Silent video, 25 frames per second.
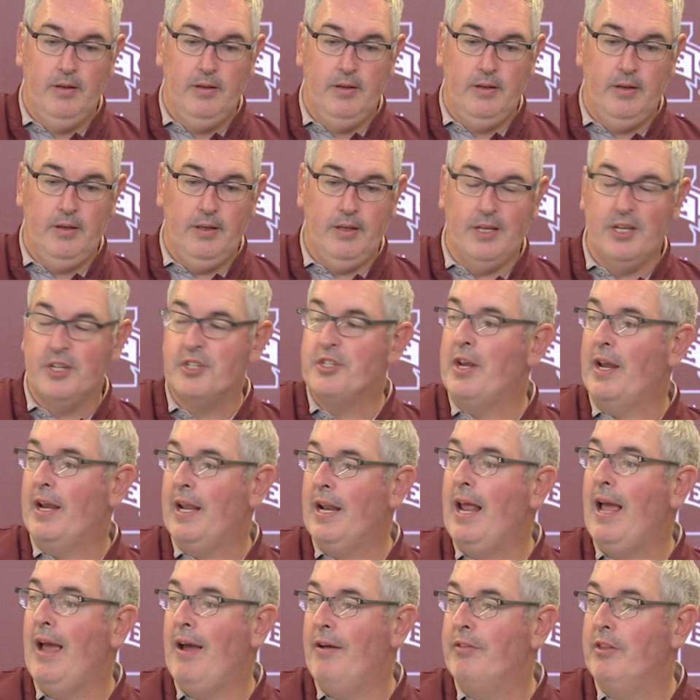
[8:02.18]
in the second
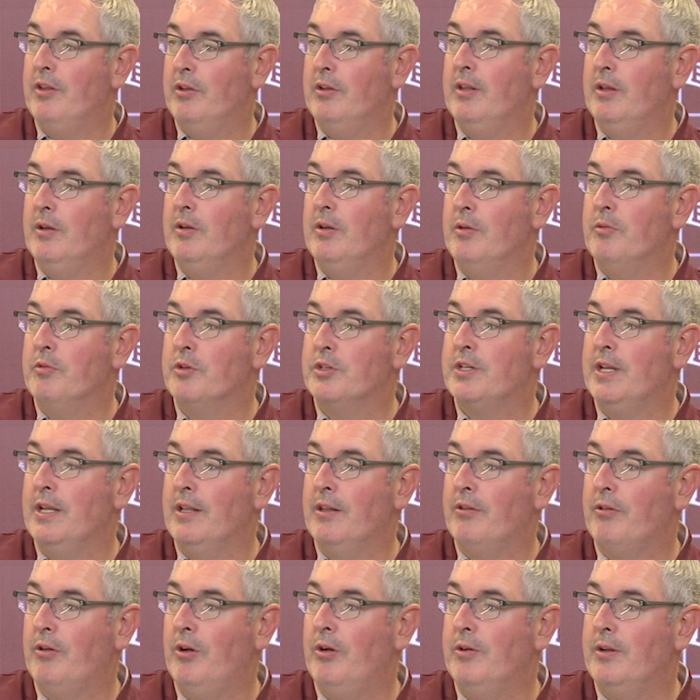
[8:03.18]
half that, that, was getting
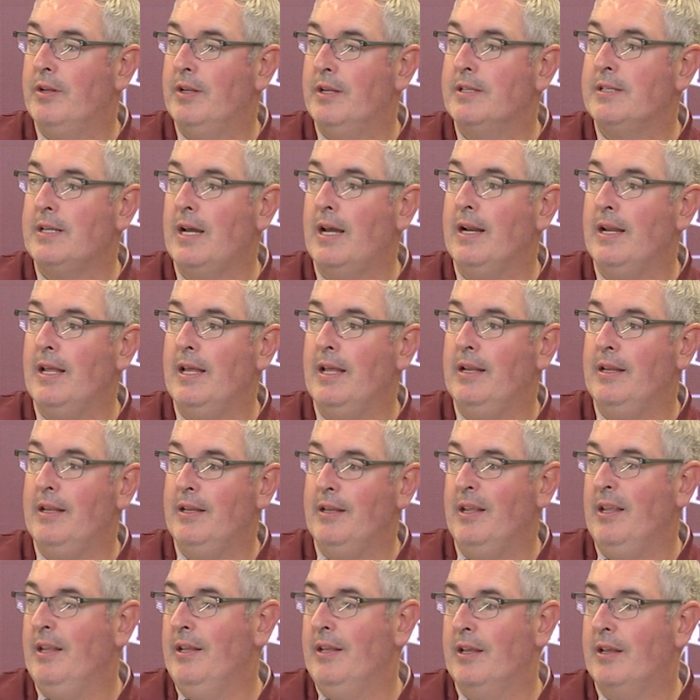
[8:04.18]
thrown to the tight end, and,
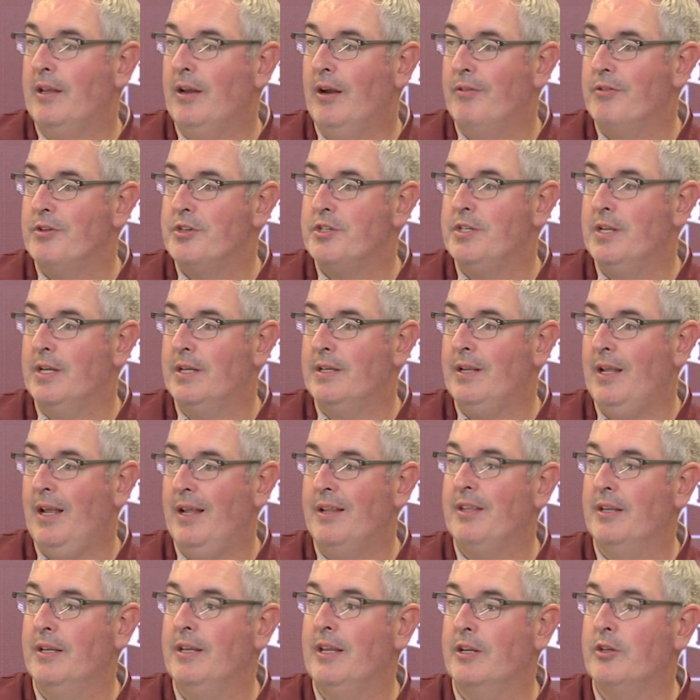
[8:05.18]
and the coverage dictated. I
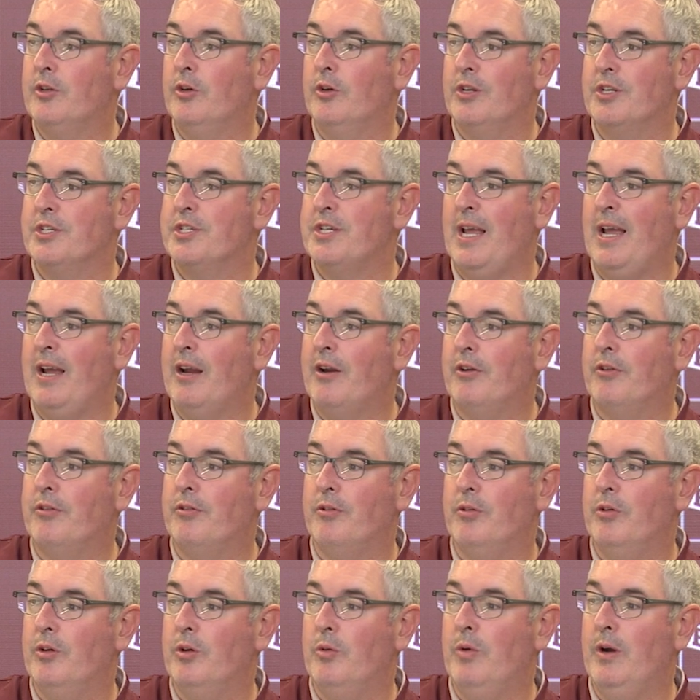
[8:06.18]
think they took a sack or
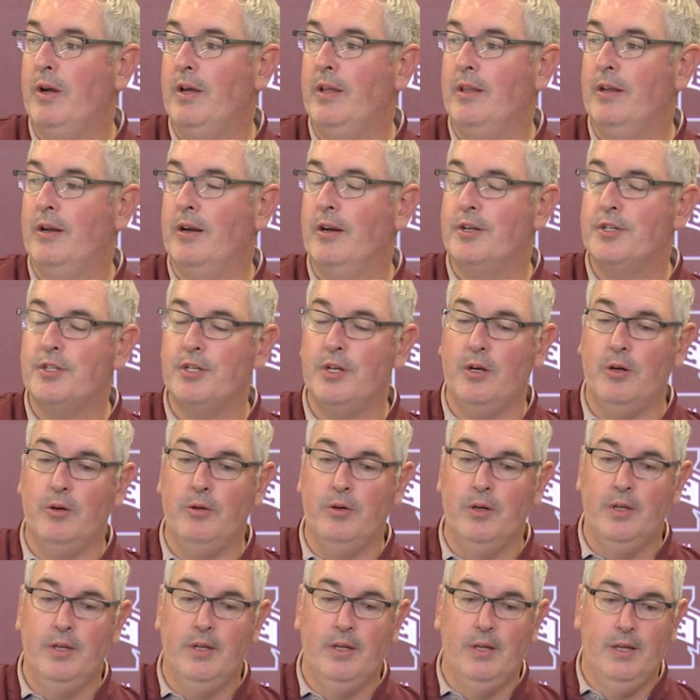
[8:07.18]
threw it away there. So
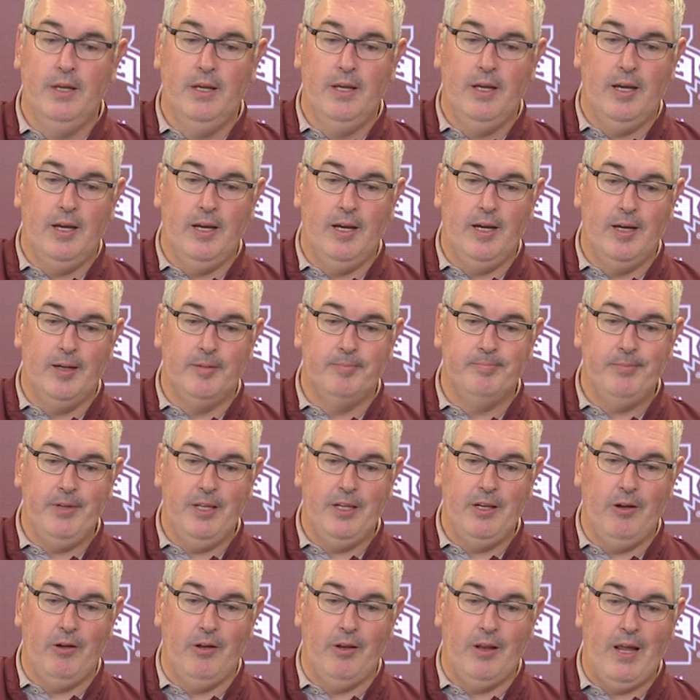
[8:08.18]
um, you
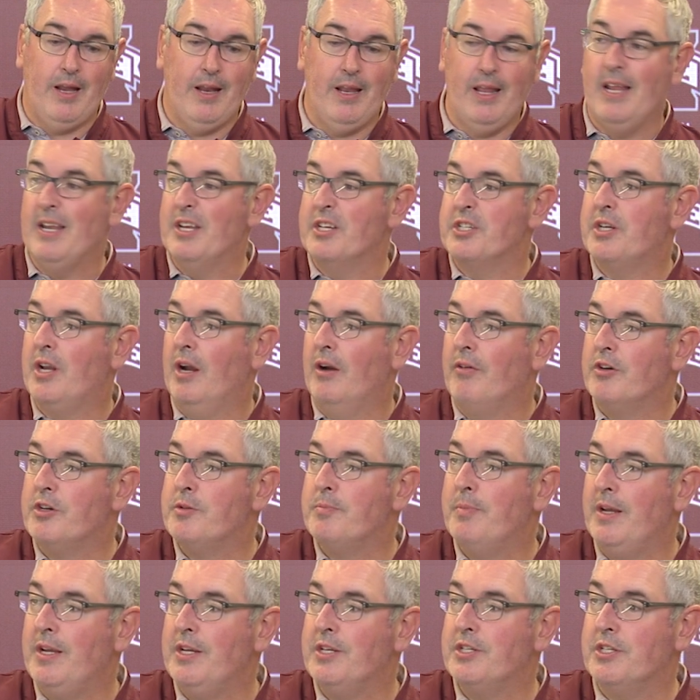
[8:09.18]
know a lot of that is coverage
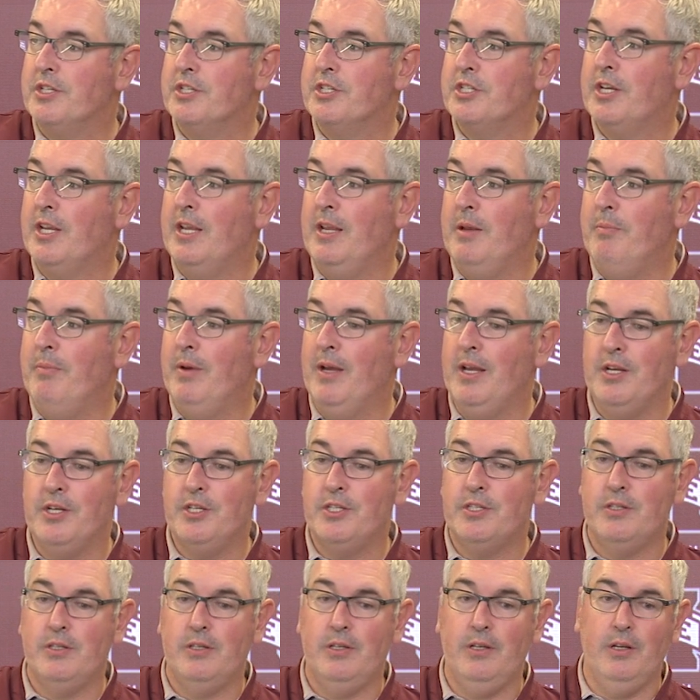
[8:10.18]
based and scheme
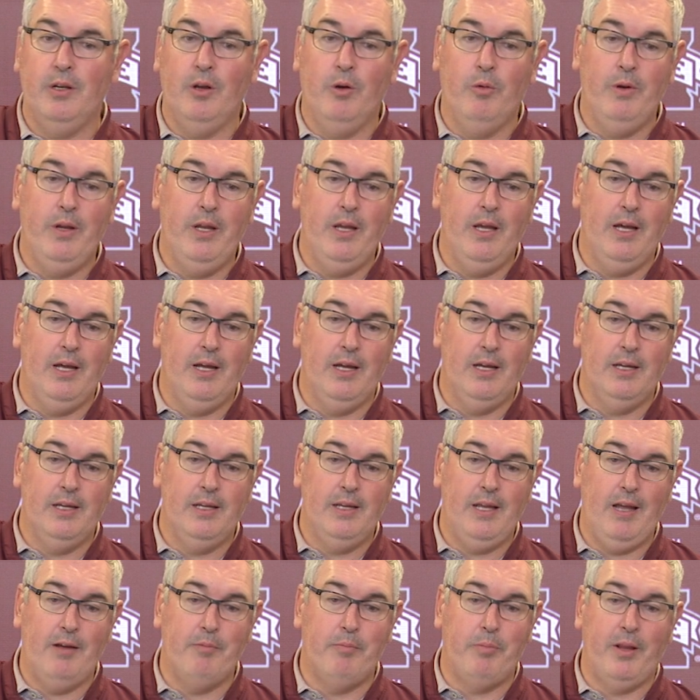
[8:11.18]
based. You know we uh,
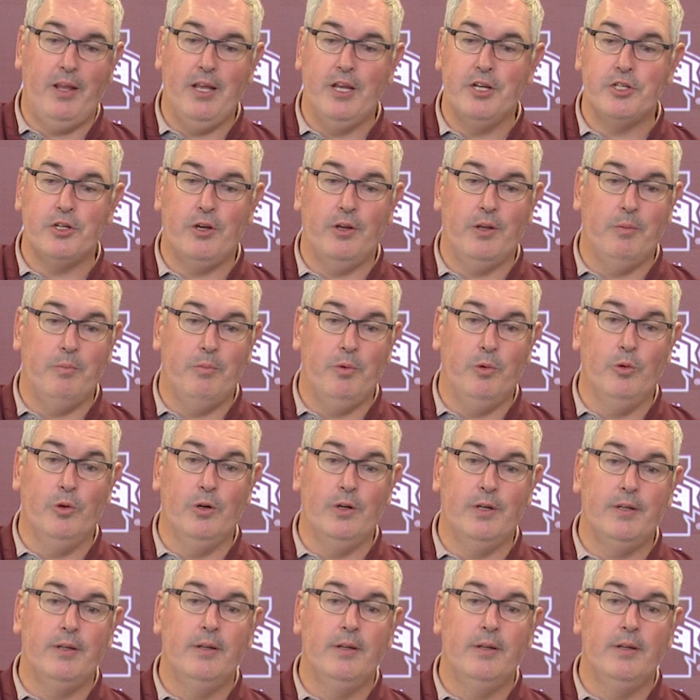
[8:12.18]
have plays on the board